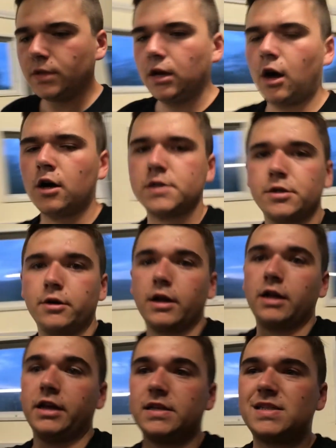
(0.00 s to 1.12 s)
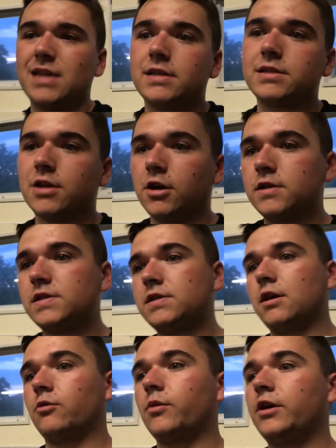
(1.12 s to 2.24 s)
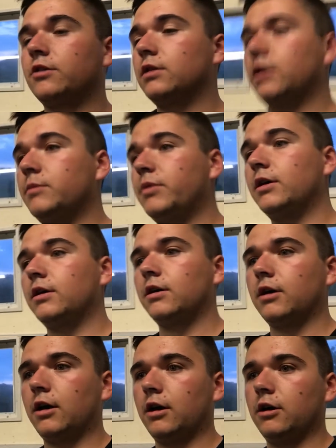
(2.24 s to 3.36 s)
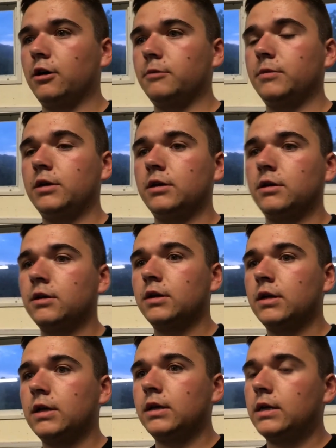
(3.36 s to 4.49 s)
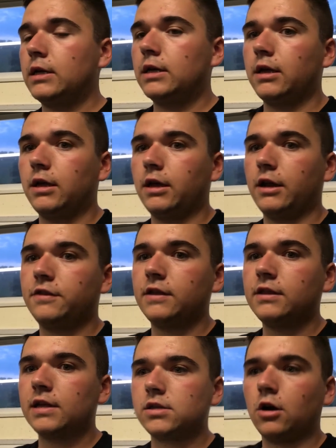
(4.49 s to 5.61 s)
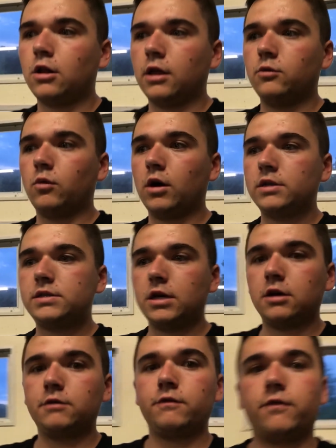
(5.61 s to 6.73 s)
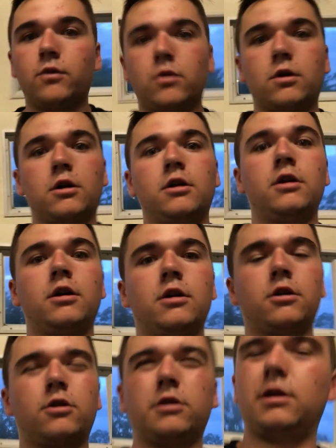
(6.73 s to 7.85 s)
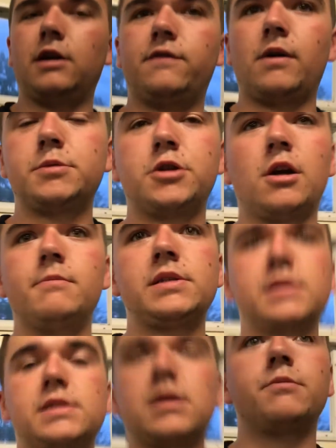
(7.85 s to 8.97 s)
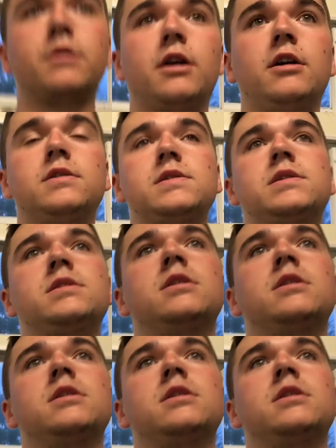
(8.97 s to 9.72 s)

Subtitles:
Also, I got to get side skirts, a rear lip, and I think that's all I want done for Grid Life. I'm sure I'm missing something else.